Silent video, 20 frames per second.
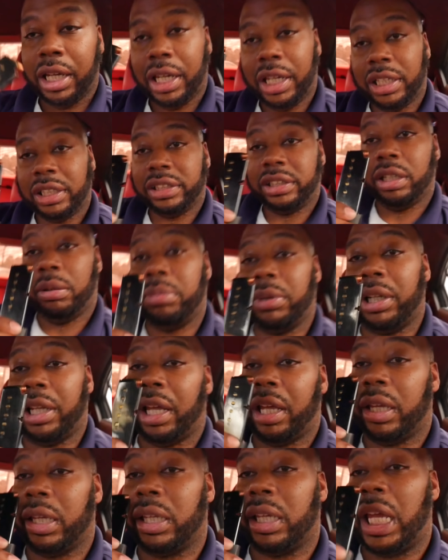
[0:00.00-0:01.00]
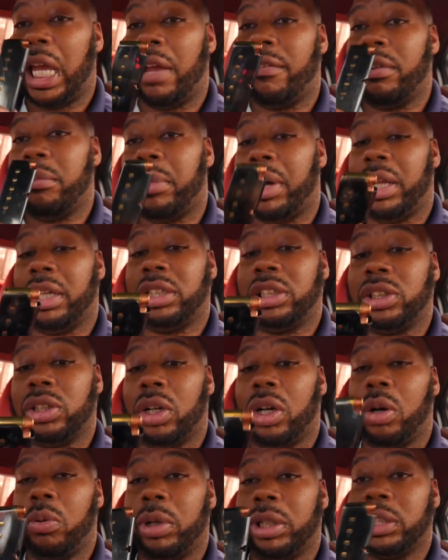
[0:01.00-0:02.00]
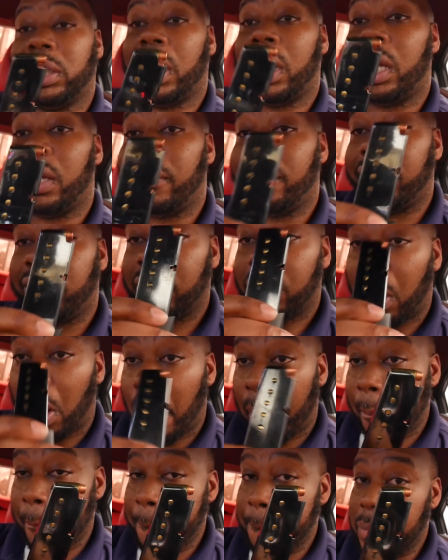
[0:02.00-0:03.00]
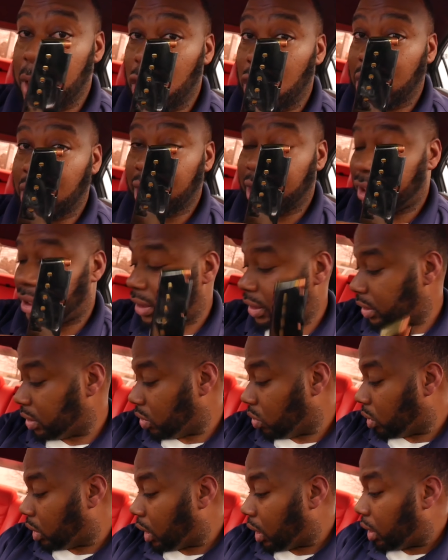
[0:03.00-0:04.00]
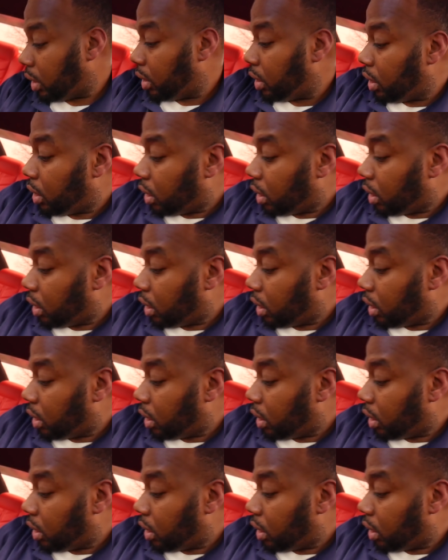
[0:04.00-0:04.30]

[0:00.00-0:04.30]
and something that everybody should always have: bullets. Okay.